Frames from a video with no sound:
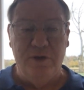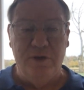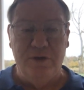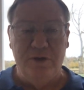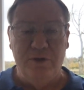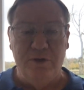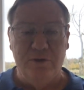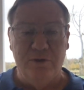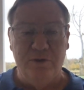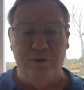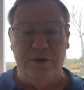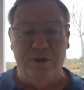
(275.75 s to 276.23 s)

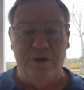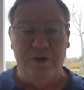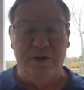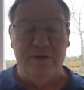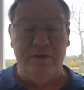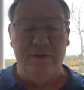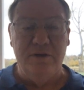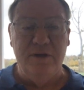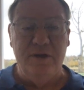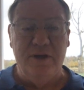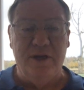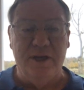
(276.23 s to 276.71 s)

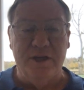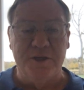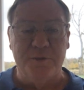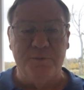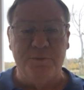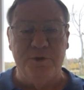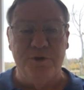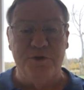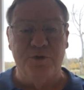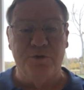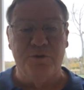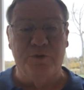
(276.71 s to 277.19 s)
Your
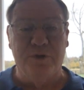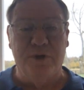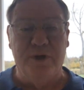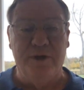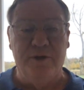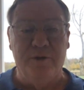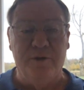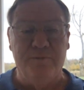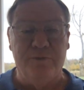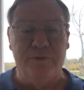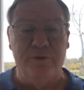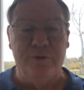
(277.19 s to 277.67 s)
experts were
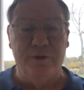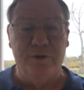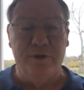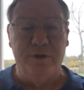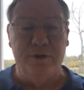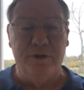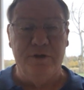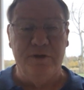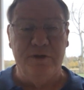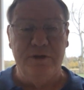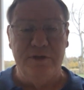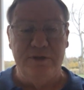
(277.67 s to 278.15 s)
helpful
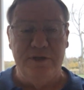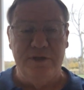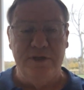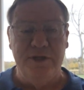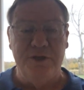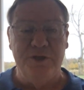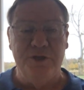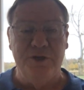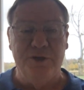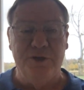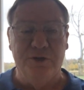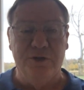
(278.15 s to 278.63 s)
in
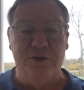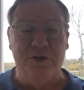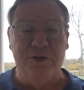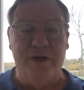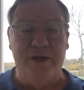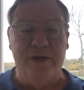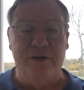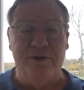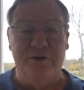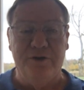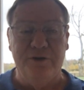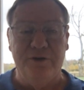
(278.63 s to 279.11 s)
teaching her
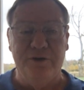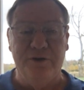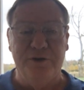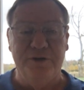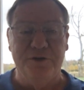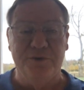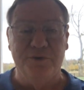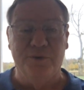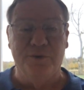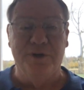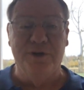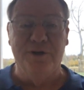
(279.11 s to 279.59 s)
how to do it
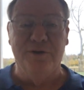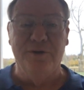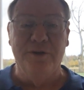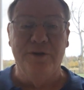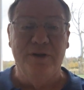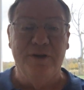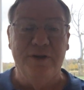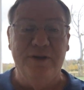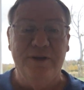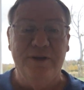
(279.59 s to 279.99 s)
as well.